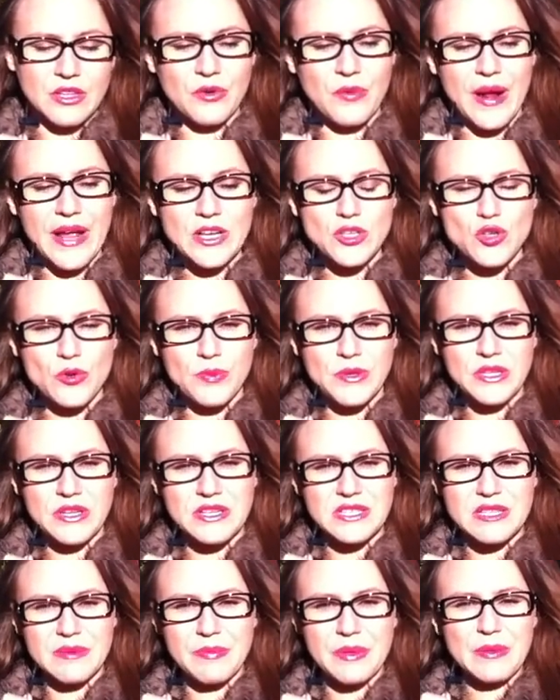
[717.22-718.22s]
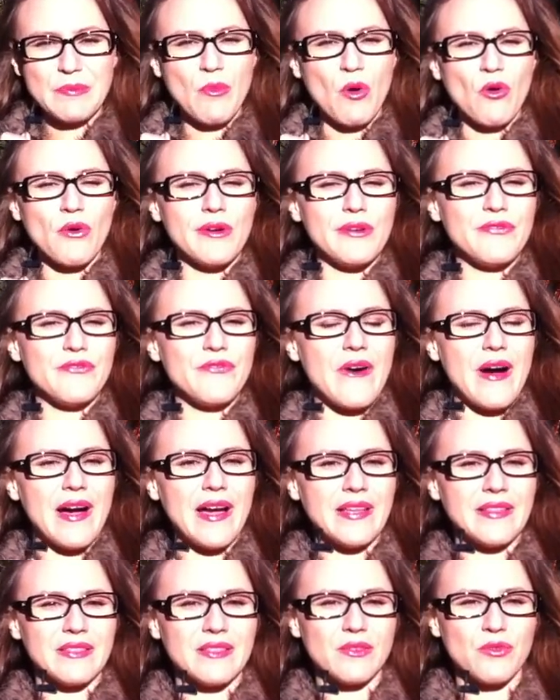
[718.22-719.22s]
Direct Jupiter is a bit more
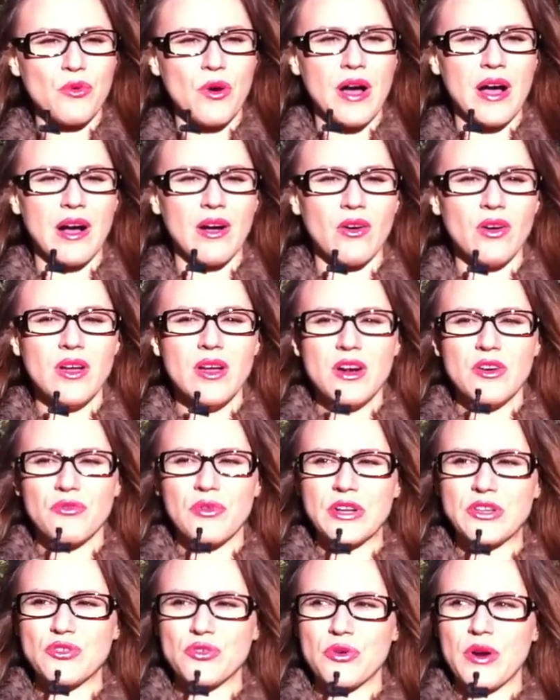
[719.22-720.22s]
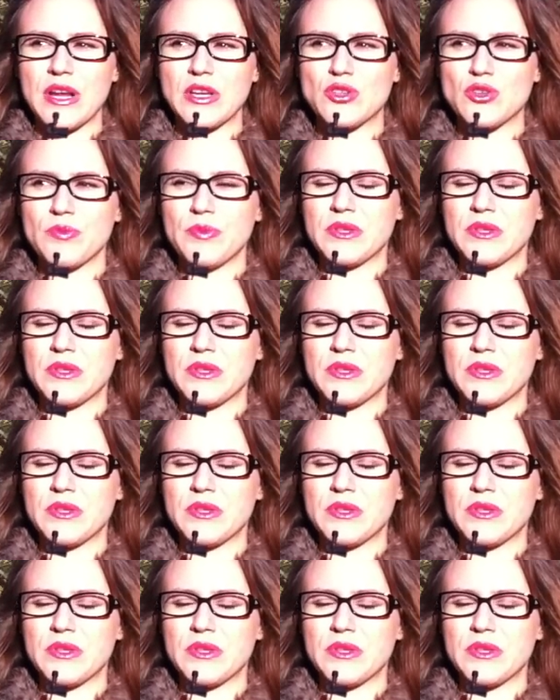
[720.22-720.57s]
refined, while retrograde